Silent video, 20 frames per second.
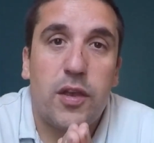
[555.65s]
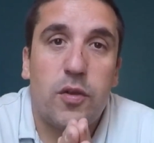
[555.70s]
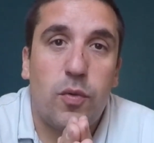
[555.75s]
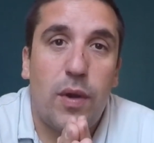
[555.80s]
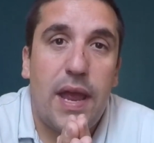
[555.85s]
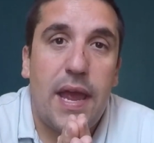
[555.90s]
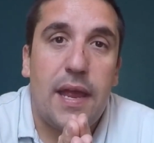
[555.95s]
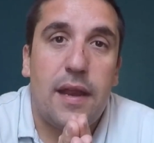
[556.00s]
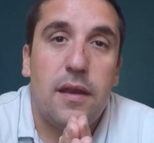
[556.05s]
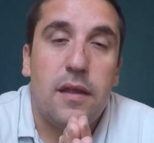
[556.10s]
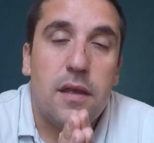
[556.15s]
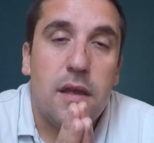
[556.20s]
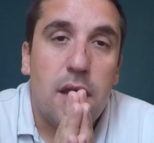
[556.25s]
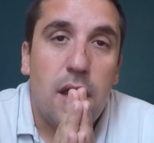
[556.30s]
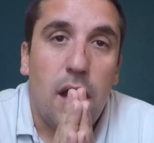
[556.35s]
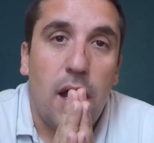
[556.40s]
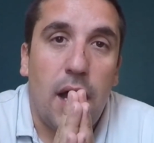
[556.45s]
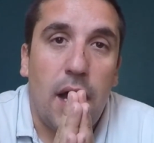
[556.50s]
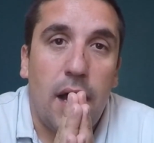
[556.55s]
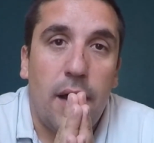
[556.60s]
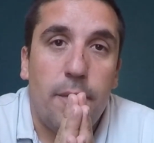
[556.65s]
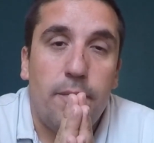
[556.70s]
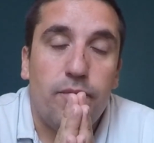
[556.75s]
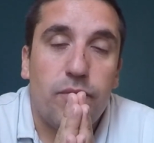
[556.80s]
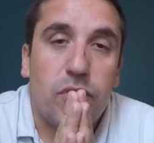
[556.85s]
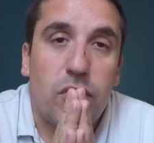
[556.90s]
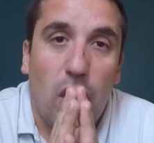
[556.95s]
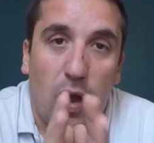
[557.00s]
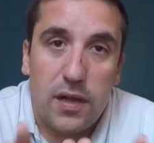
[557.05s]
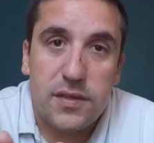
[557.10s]
great
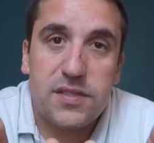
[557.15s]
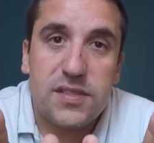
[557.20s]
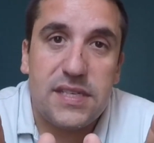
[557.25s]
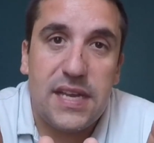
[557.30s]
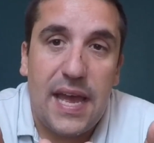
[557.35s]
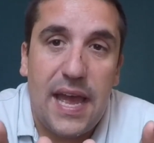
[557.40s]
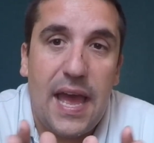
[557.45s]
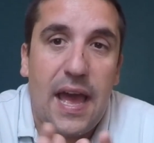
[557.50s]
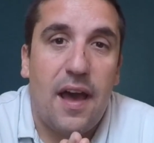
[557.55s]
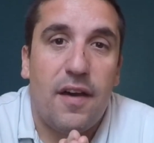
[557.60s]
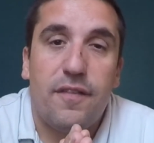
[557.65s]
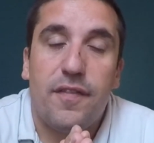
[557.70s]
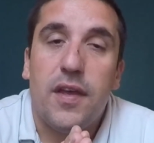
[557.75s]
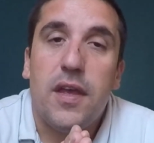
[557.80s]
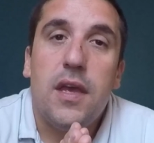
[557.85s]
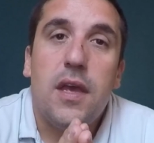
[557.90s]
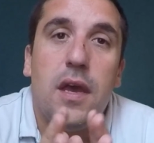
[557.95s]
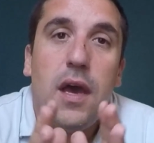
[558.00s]
thoughts to have.